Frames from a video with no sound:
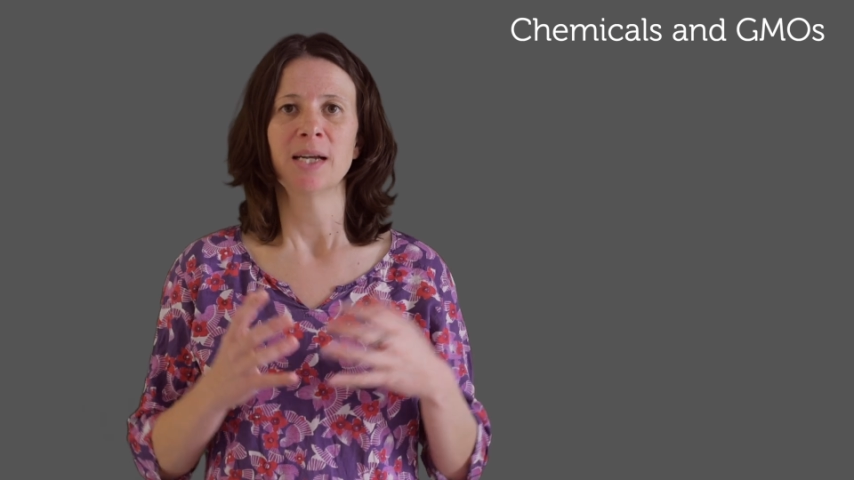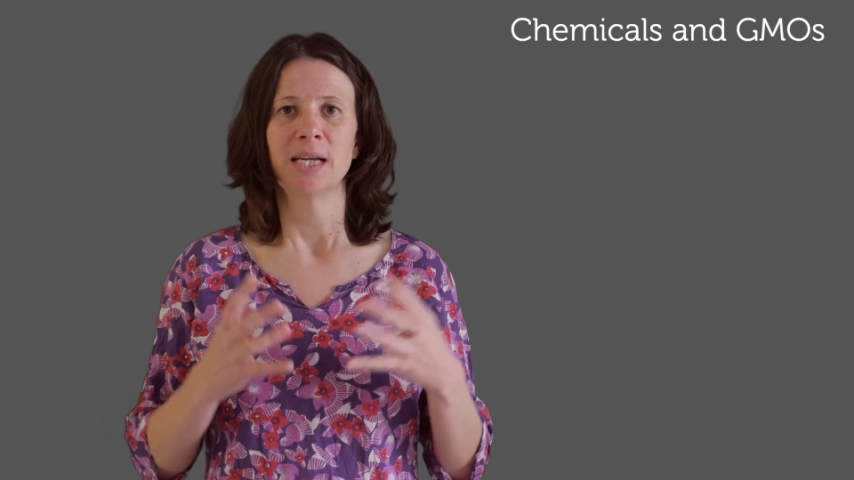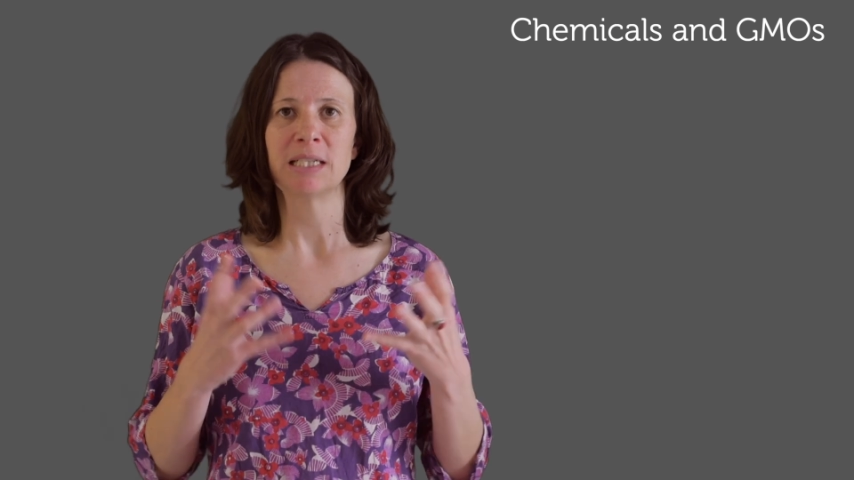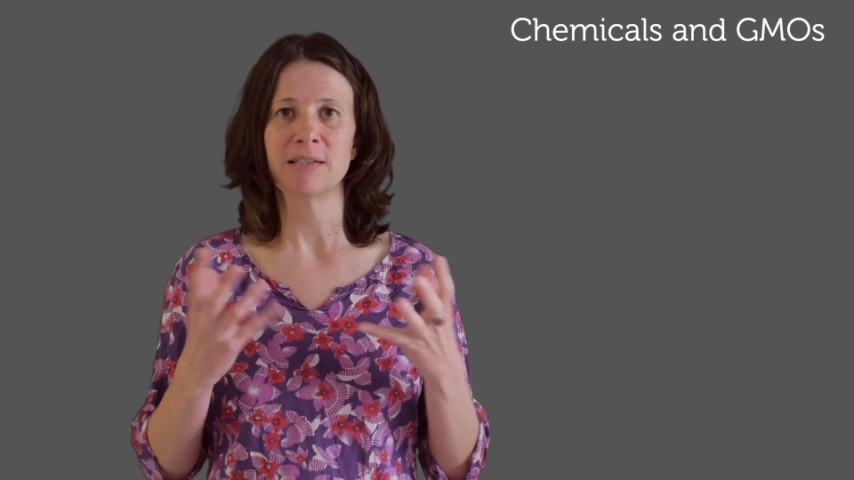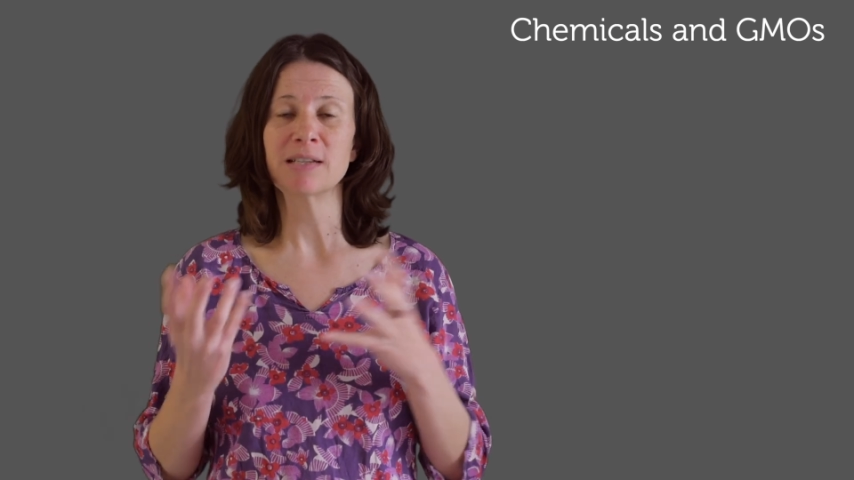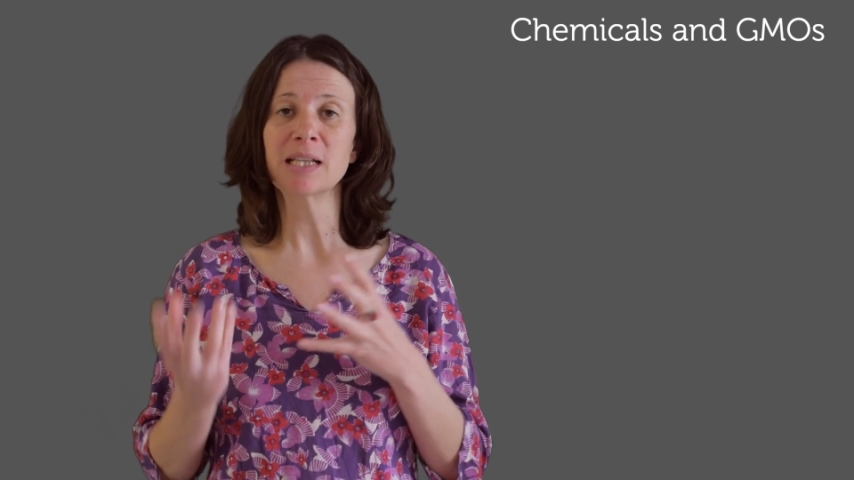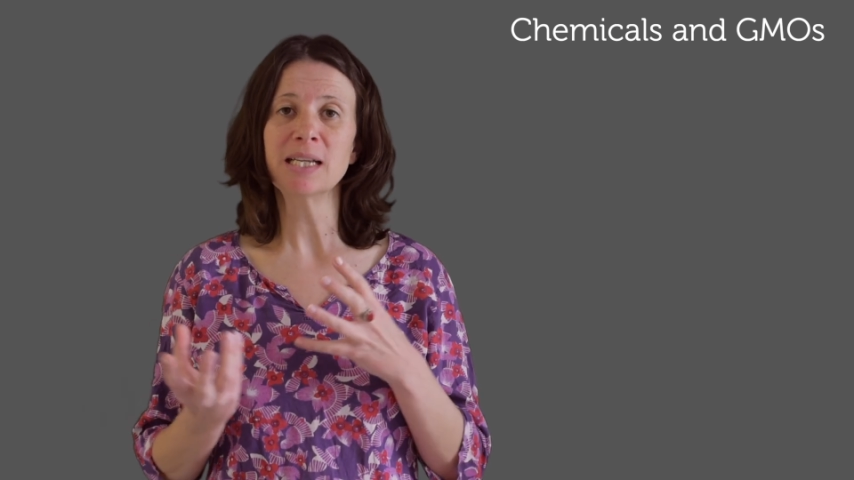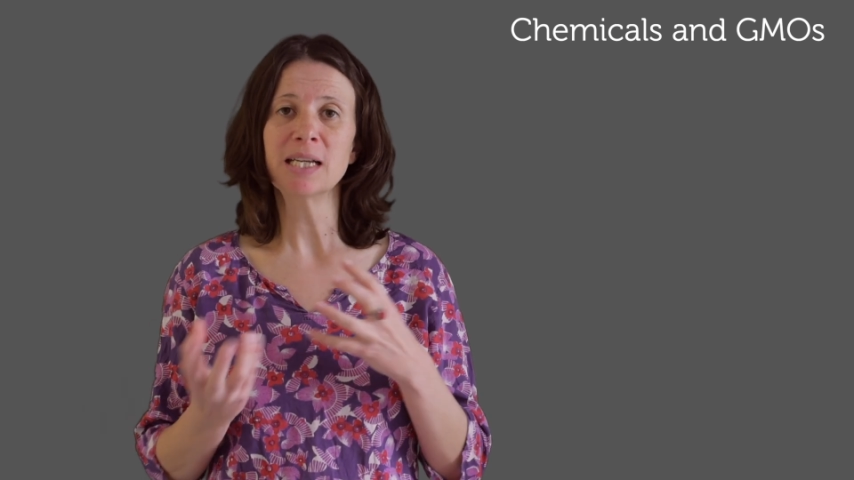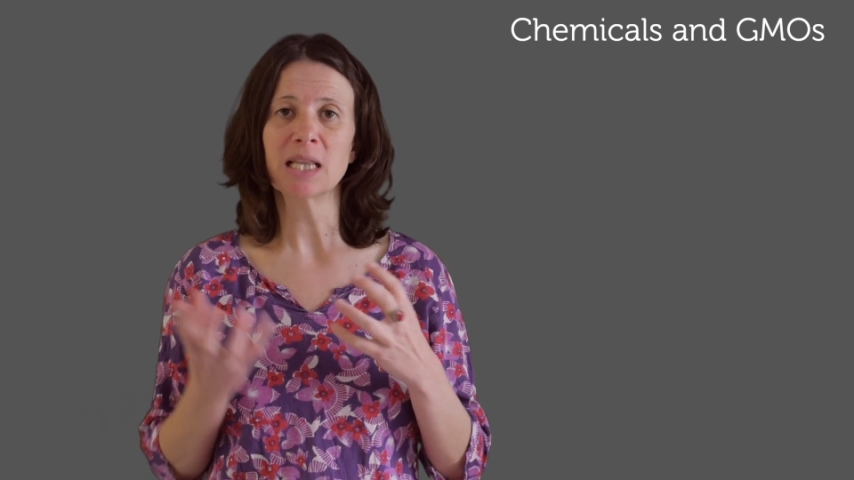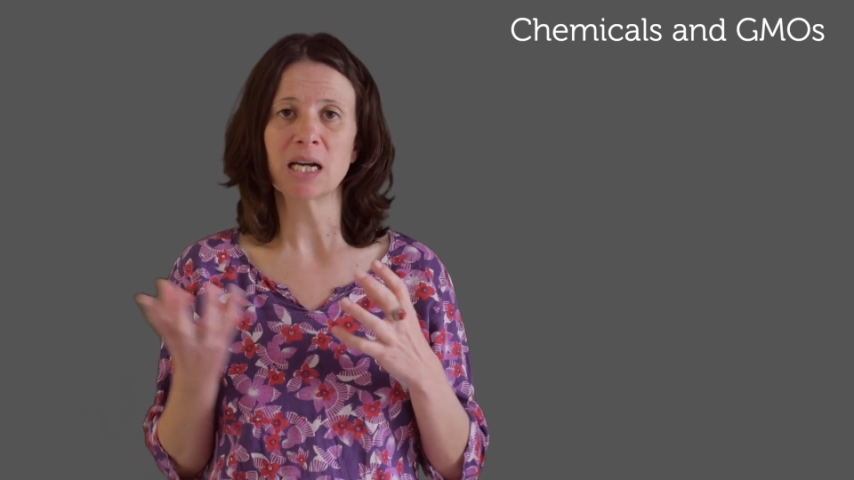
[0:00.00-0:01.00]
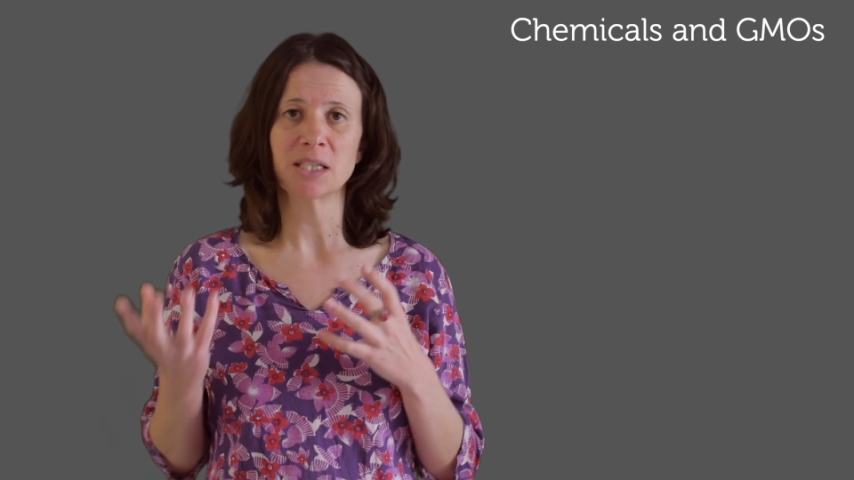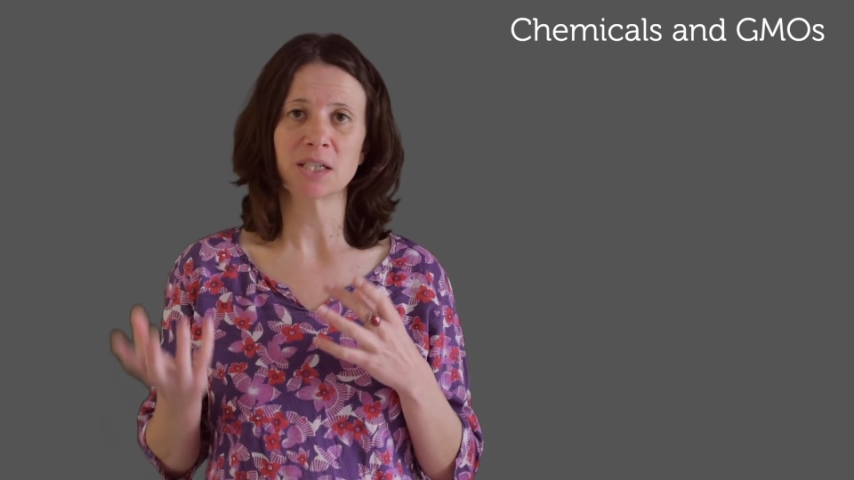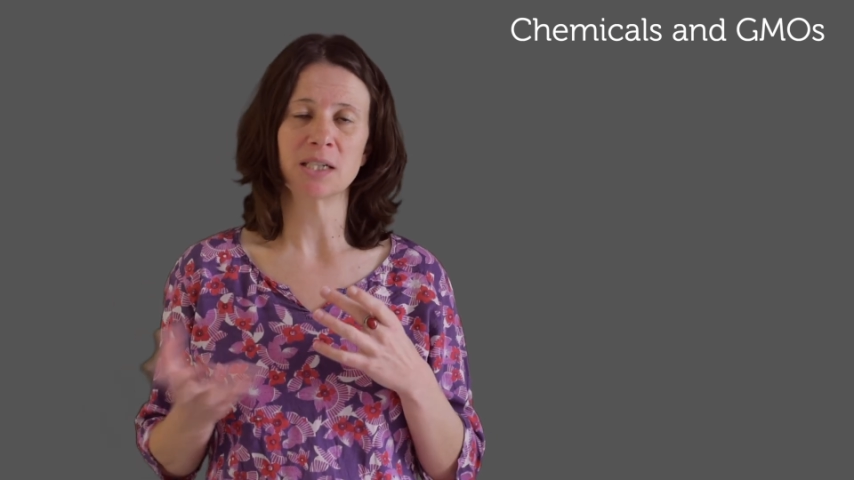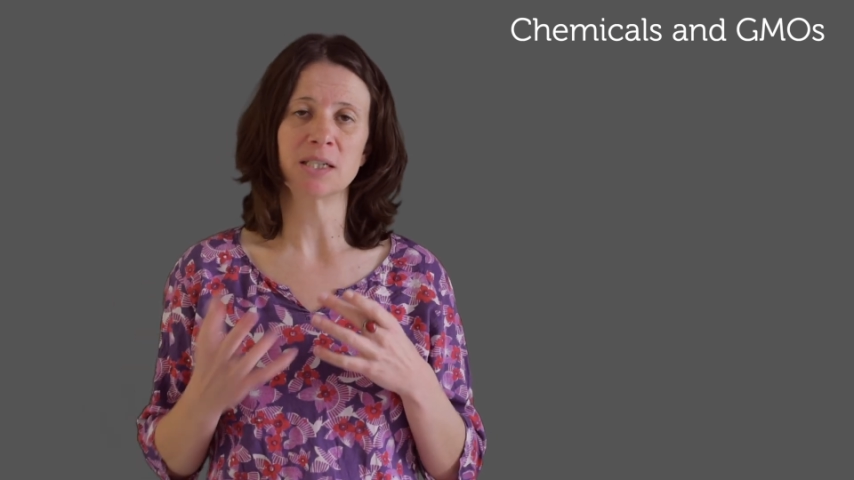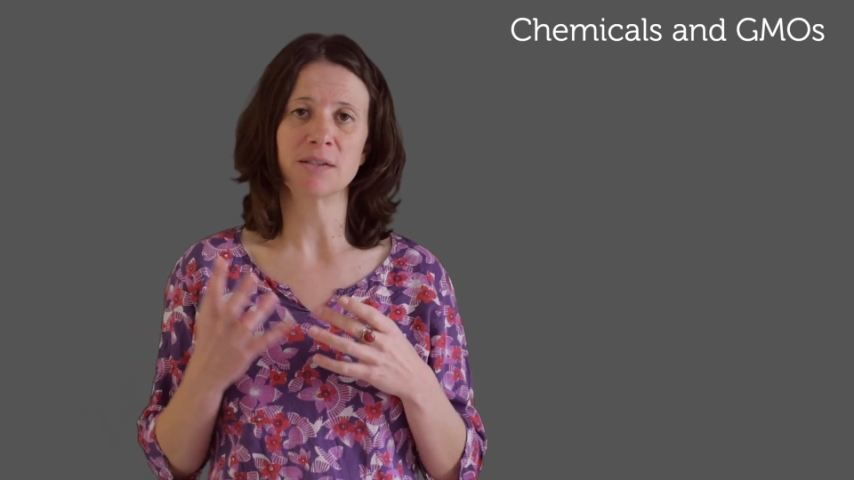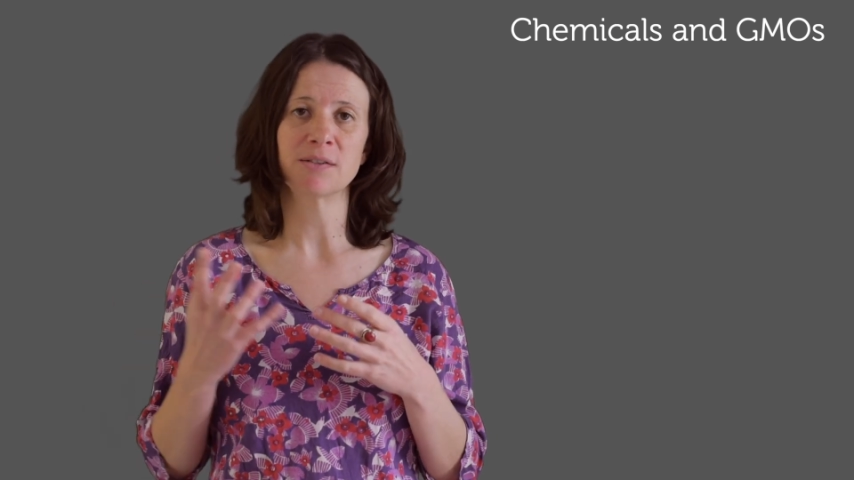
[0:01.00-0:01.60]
it is clear that